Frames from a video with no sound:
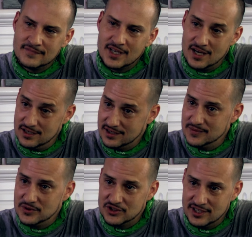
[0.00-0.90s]
Can you
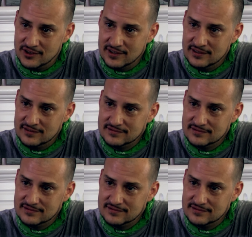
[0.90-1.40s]
keep a secret?